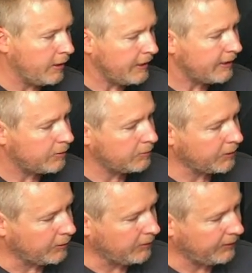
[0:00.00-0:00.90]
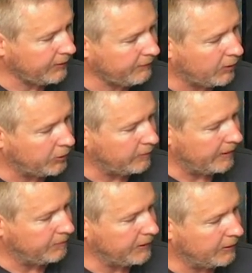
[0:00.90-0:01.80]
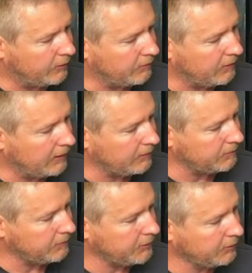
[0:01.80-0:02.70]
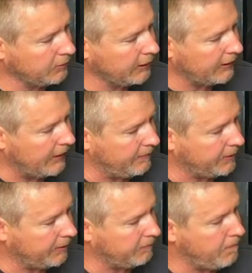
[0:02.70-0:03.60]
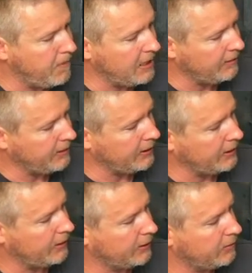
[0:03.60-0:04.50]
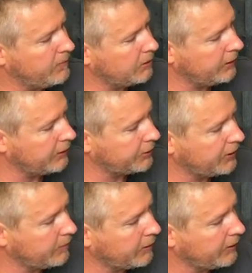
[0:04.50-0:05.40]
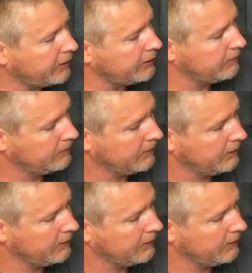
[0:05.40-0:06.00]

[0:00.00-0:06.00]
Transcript: And now, when I said volume, you're looking at maybe 100 milliliters somewhere in there.